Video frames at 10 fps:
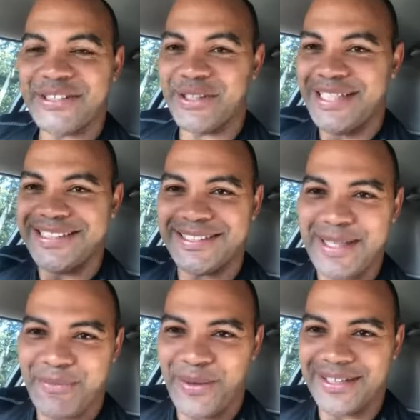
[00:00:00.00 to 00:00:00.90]
So leads,
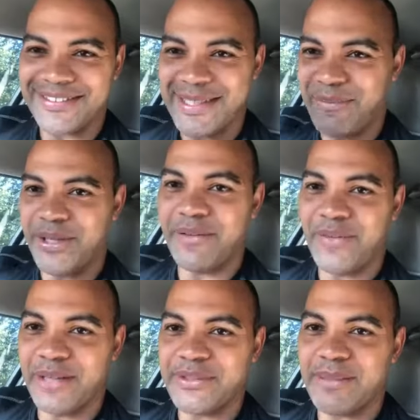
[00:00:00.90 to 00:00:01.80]
step 1 in the
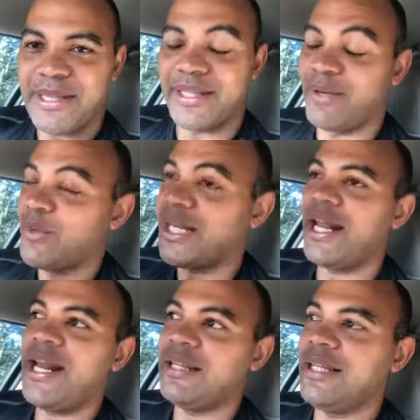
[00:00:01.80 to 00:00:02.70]
funnel vision method. They weren't
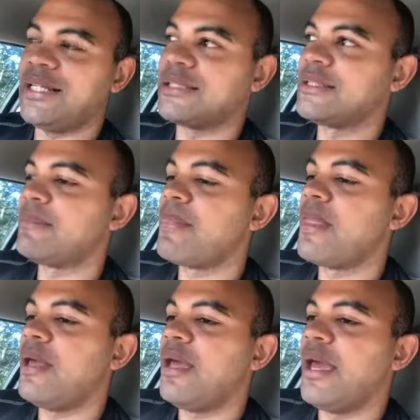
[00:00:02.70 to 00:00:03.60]
getting any leads.
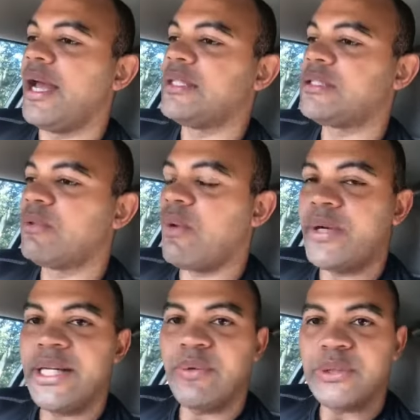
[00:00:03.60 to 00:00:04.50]
And so what we
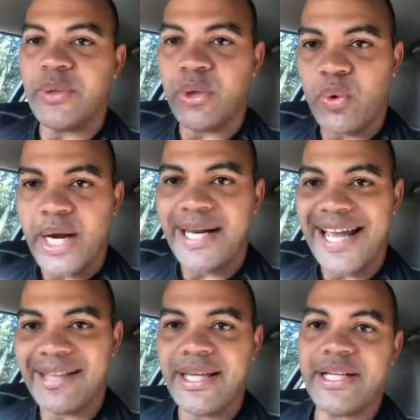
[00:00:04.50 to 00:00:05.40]
did was we created
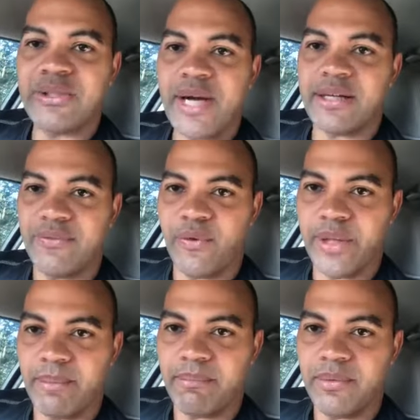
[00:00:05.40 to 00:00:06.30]
a lead attractor for
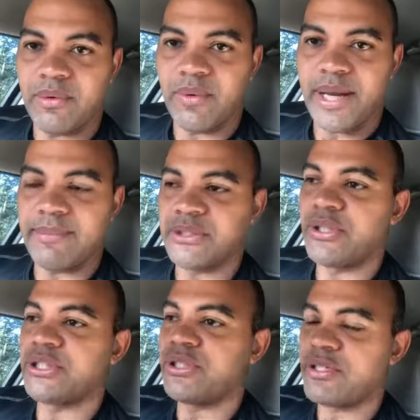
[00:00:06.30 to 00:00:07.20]
them, right? And so they're
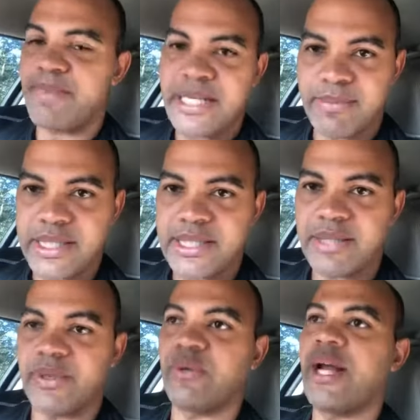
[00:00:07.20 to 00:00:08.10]
a service-based business,
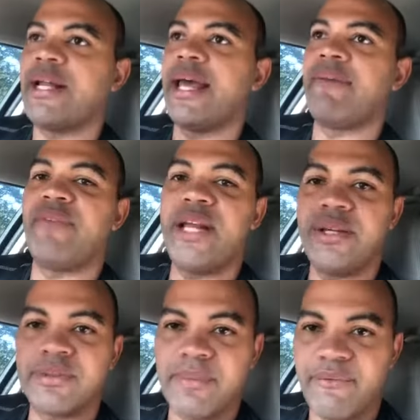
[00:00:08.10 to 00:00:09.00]
and we created a
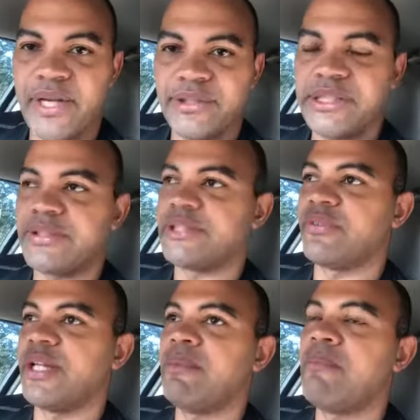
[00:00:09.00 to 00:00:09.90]
video series
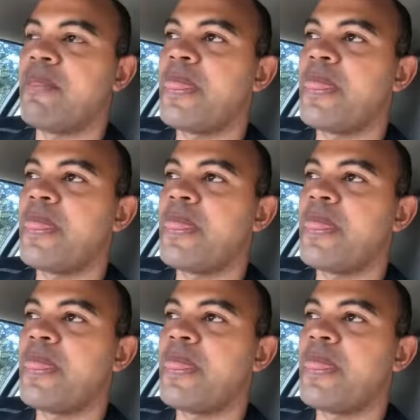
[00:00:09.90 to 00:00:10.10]
for them.